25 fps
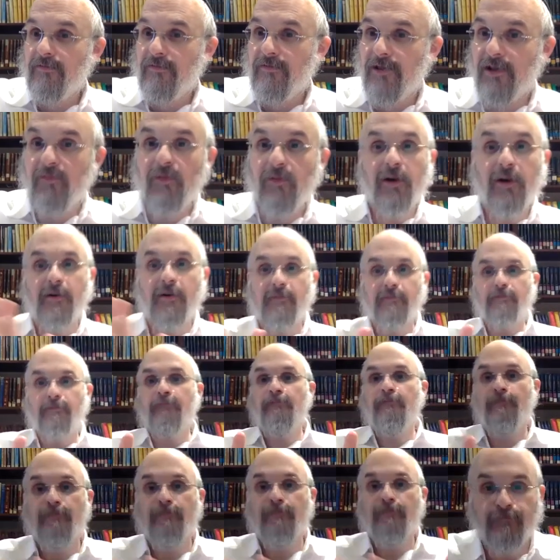the Gemara.
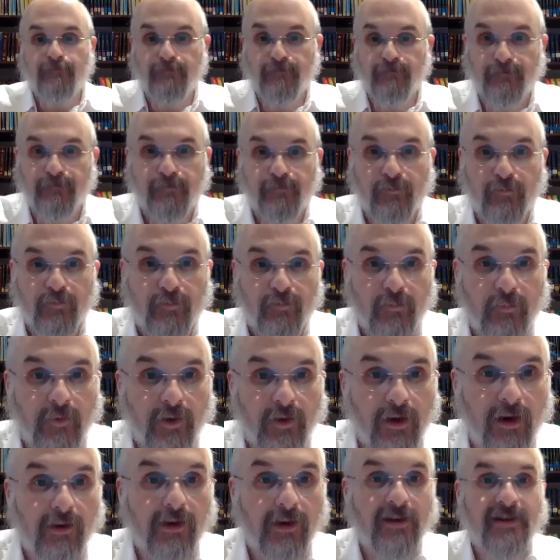
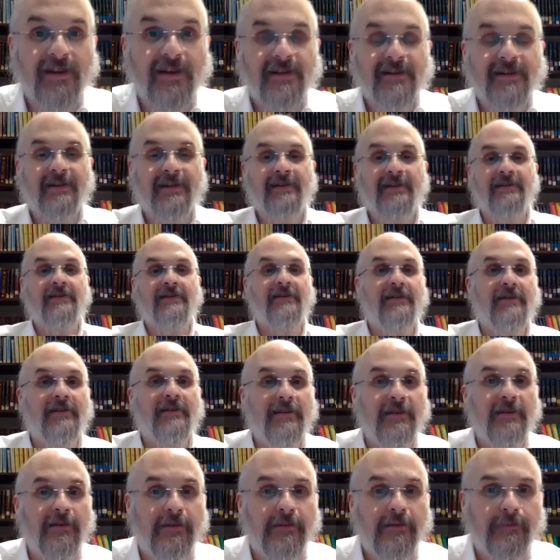Okay, so let's
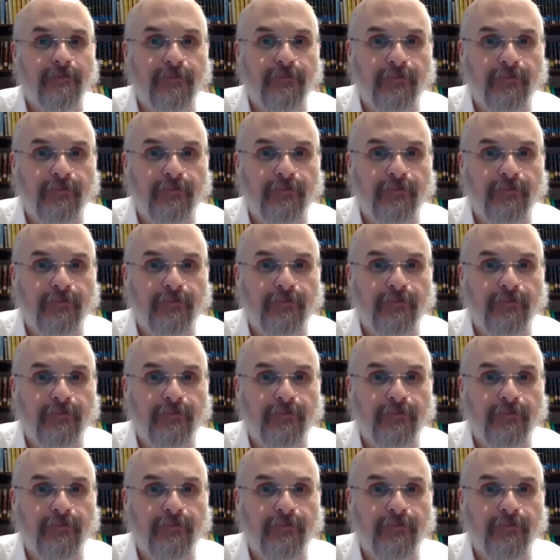see.